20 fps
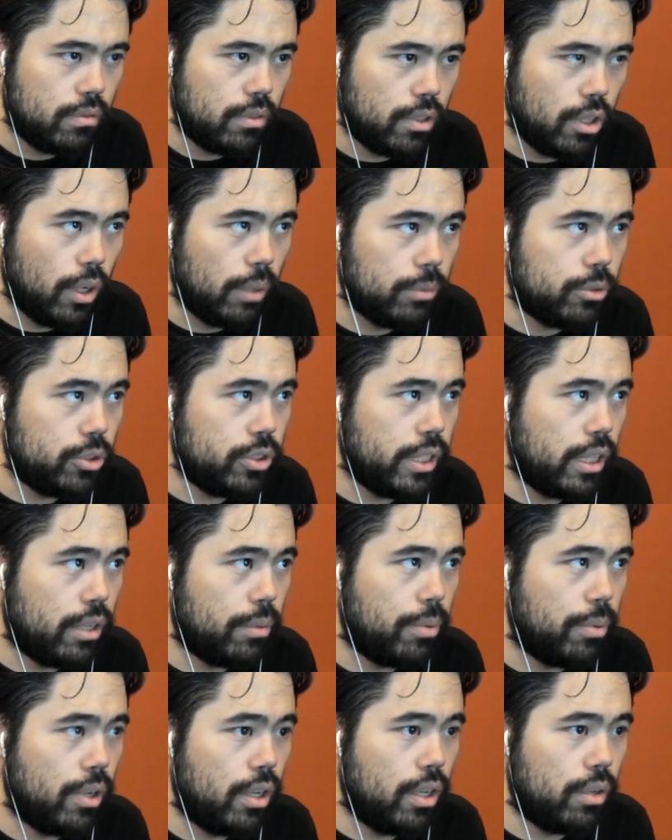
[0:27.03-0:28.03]
Oh, I'm just down
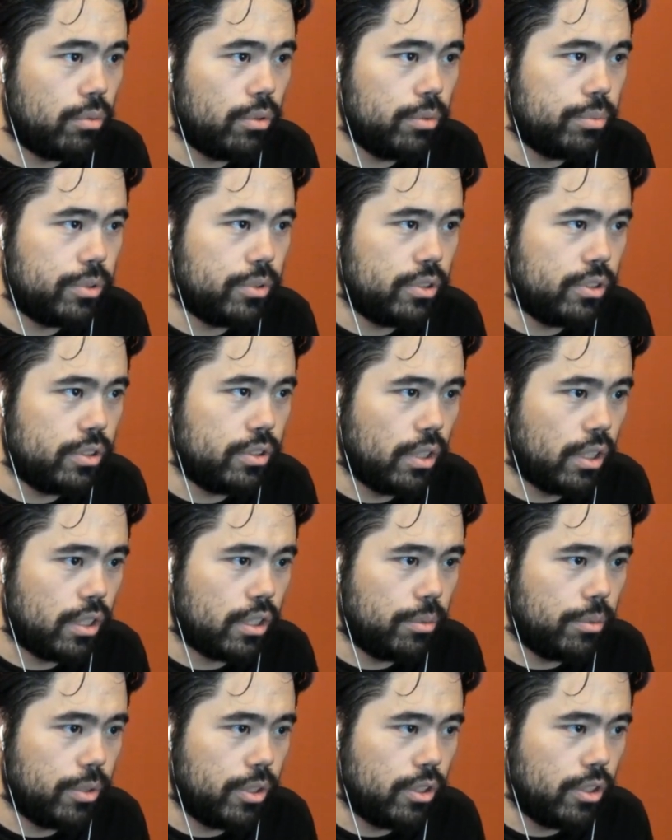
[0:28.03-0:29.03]
a pawn. Whoops, this is not
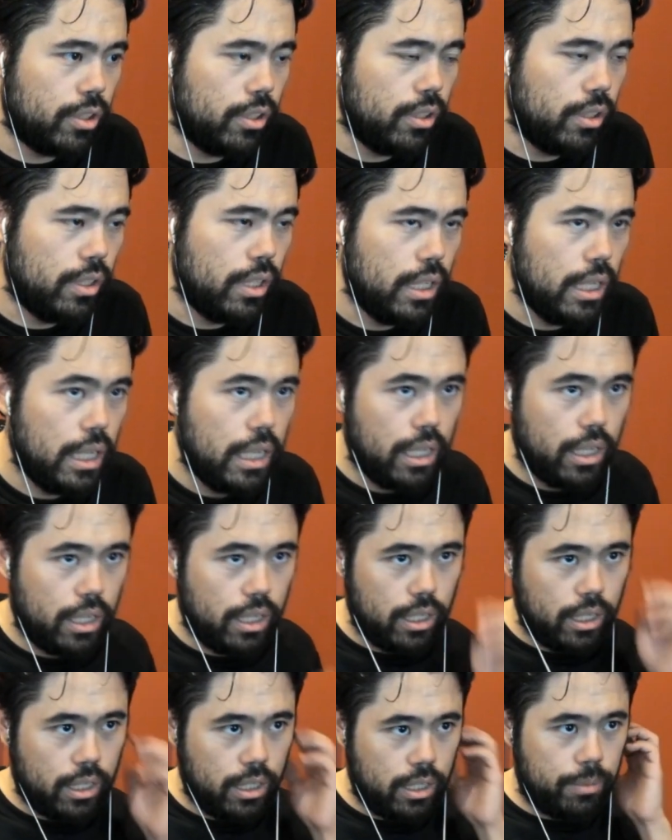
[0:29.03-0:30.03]
gonna be good.
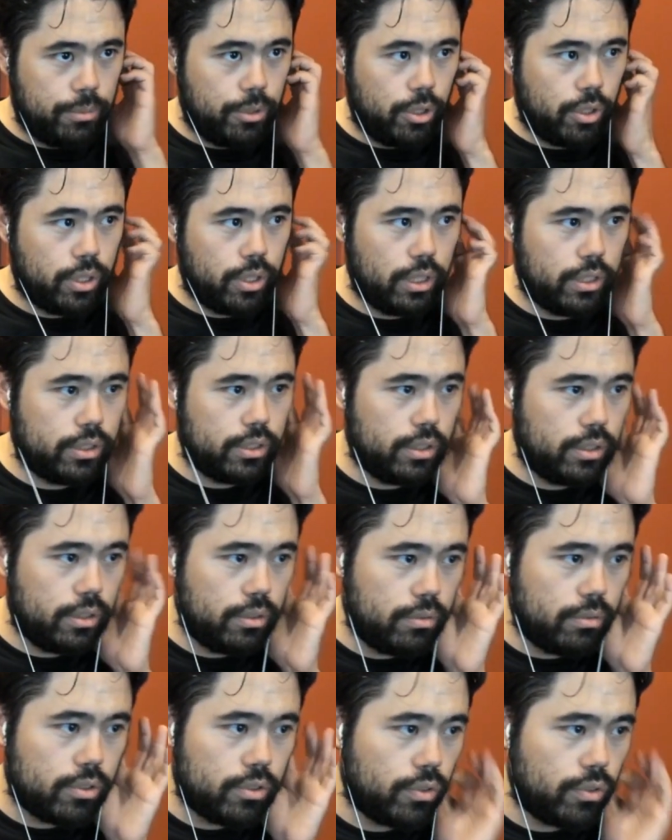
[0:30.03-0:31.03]
Um, okay, let's
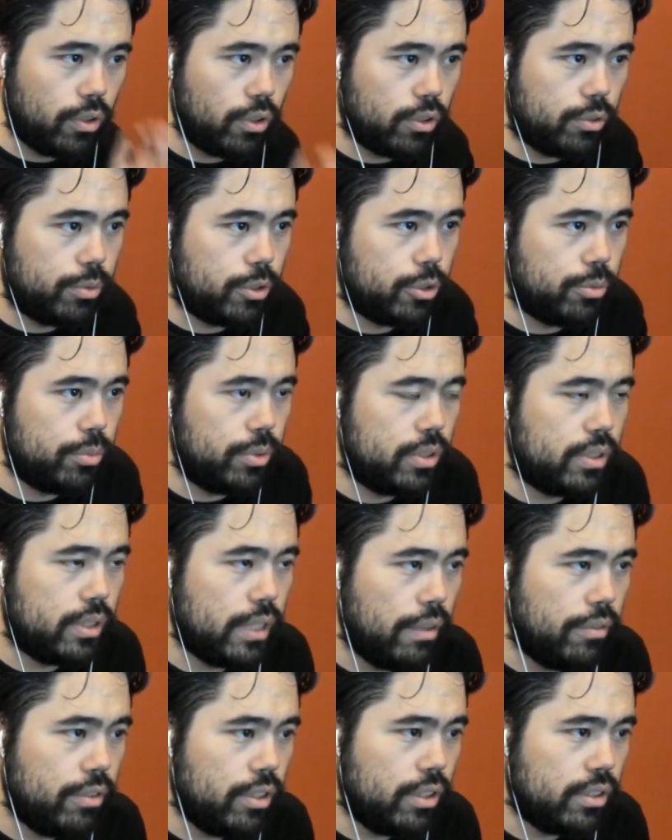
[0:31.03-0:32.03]
Folks, bishop
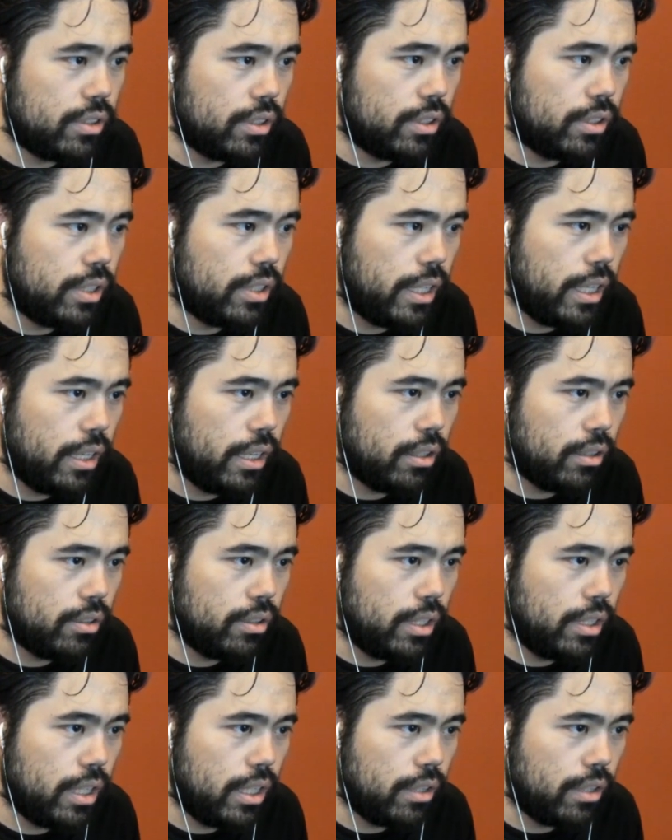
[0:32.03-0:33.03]
d7. He's going to take. I'll
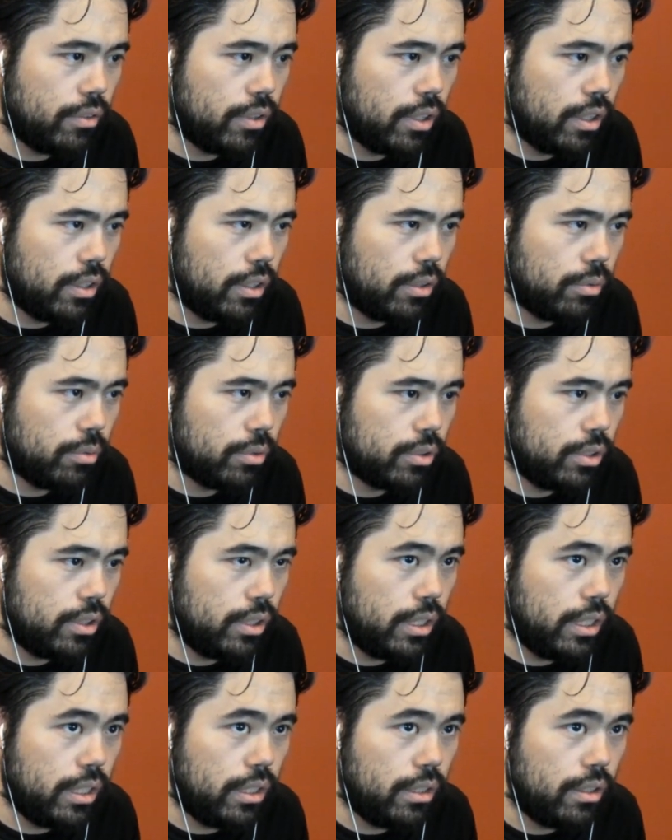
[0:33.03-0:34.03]
take. I've got like rook
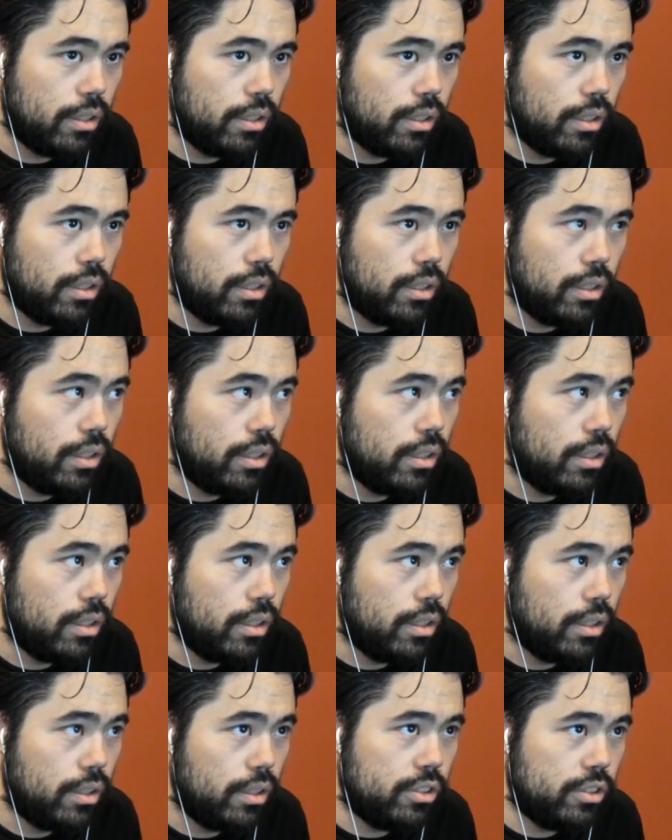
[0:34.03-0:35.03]
d8.
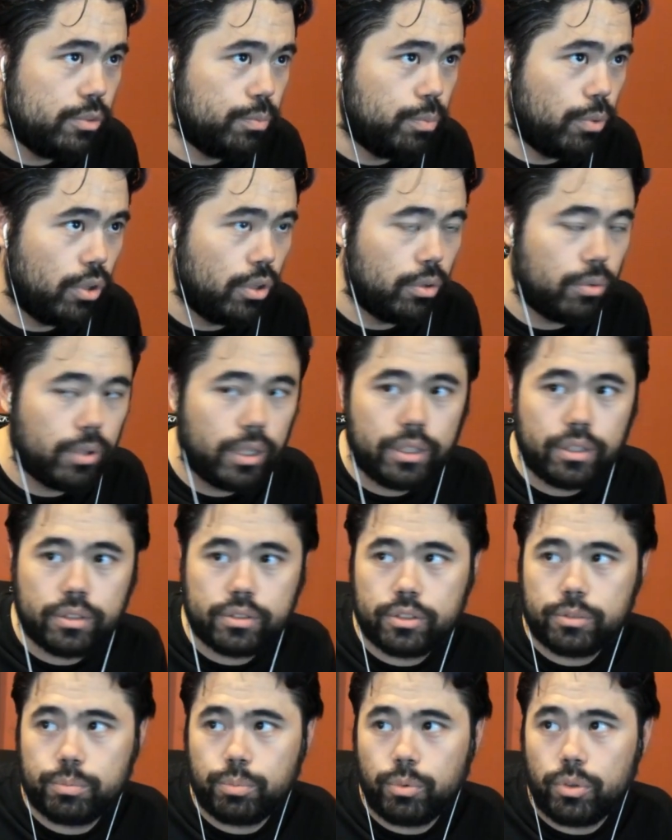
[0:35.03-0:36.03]
This is bullet, right?
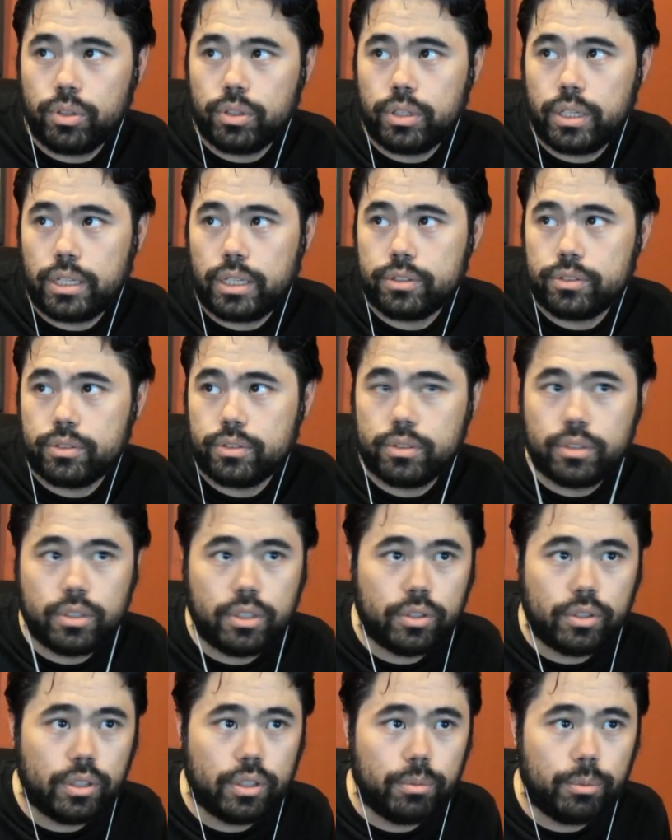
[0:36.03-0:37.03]
This is bullet, yes.
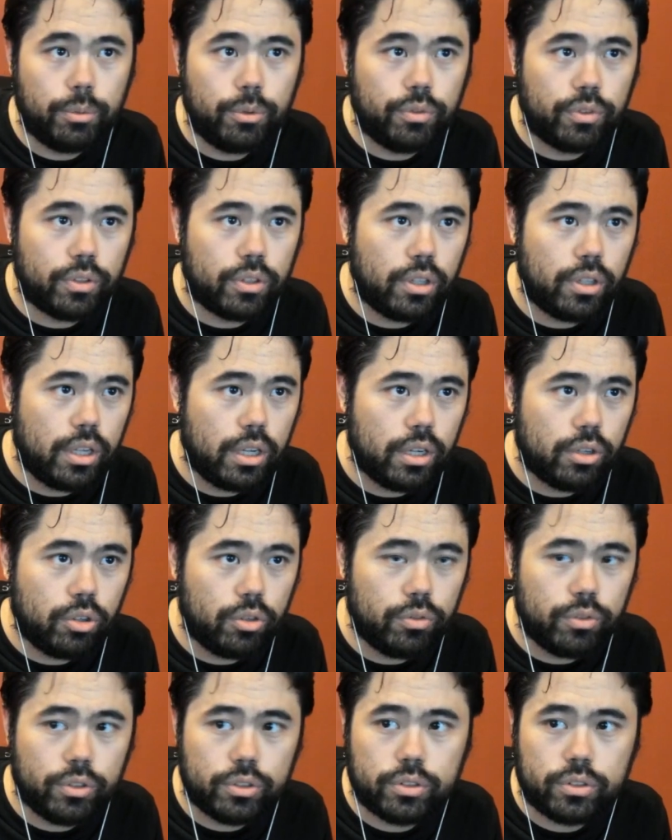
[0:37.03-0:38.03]
Okay, let me move the clock
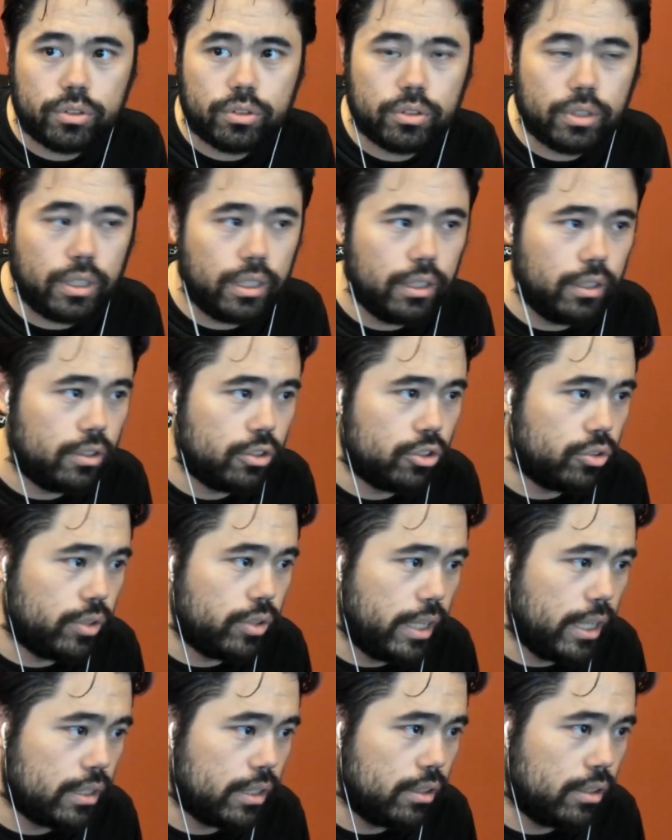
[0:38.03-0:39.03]
over. It's slightly
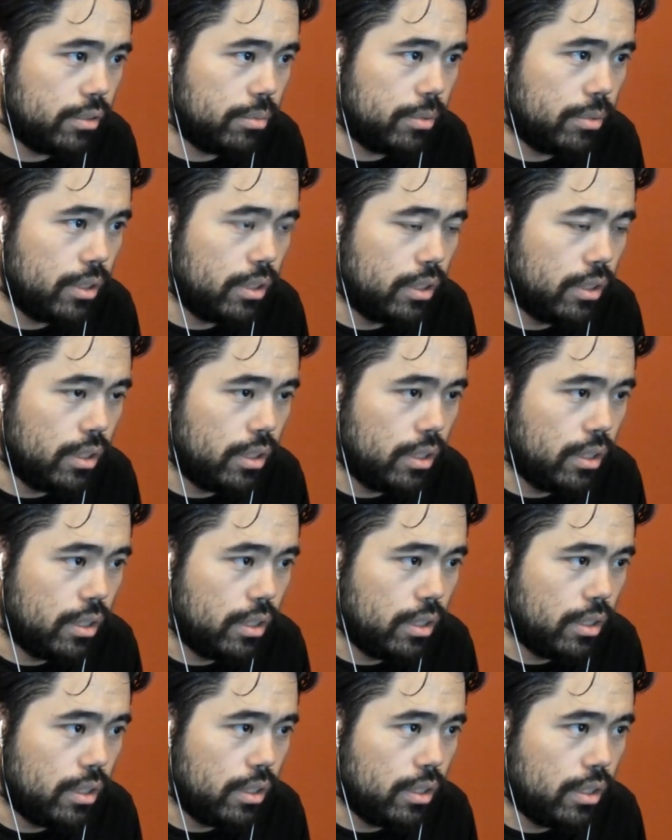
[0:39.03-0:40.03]
distracting to me.
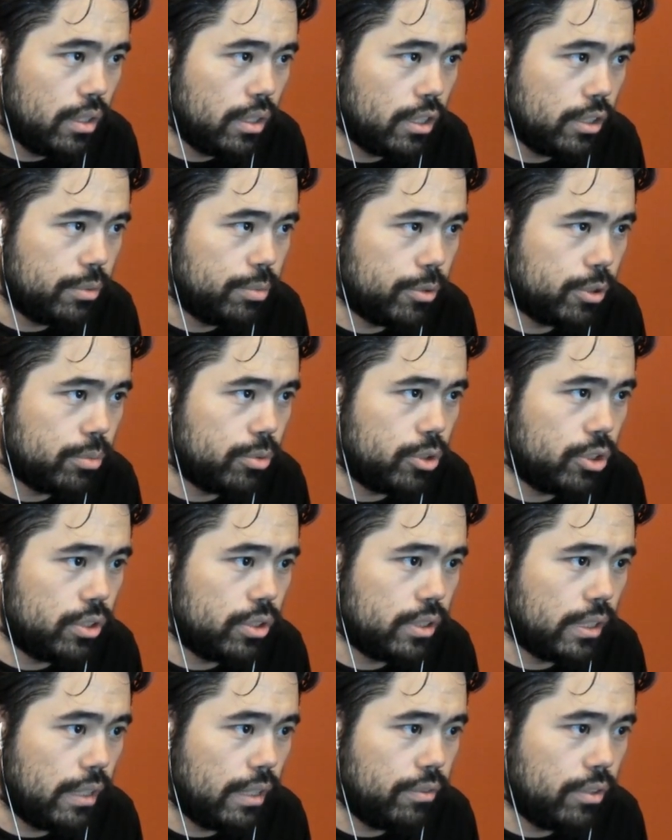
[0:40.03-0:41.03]
I guess bishop
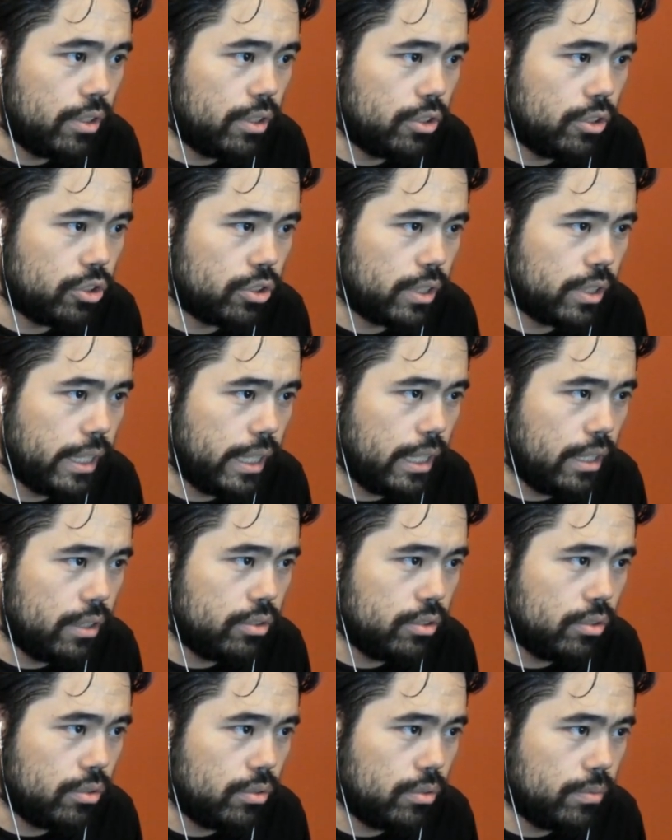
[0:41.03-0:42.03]
g7, just
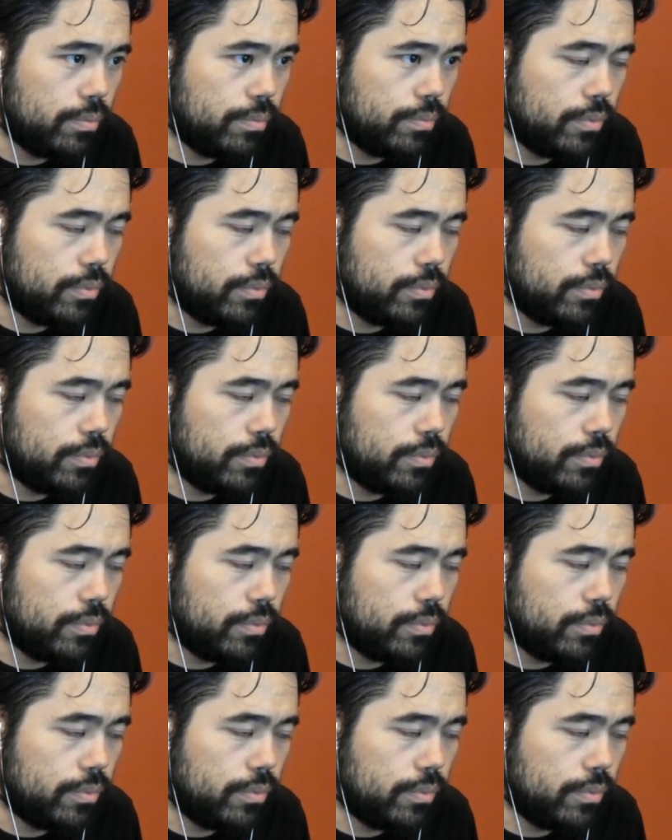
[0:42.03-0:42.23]
castle.